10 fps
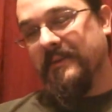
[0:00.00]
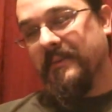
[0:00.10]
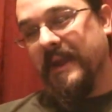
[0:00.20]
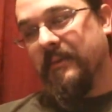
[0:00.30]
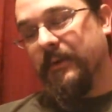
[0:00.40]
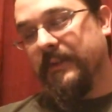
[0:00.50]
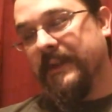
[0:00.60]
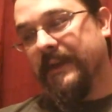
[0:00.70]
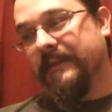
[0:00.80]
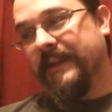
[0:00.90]
way more
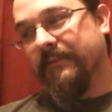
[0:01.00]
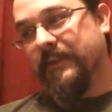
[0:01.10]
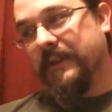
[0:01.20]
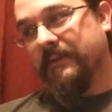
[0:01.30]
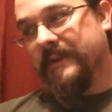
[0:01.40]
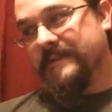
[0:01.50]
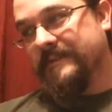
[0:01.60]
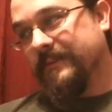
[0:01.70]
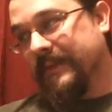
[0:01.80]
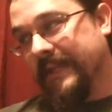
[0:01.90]
than I have any
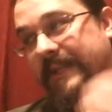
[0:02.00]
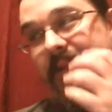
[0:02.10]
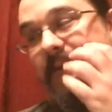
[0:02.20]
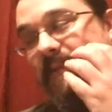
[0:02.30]
reason to be.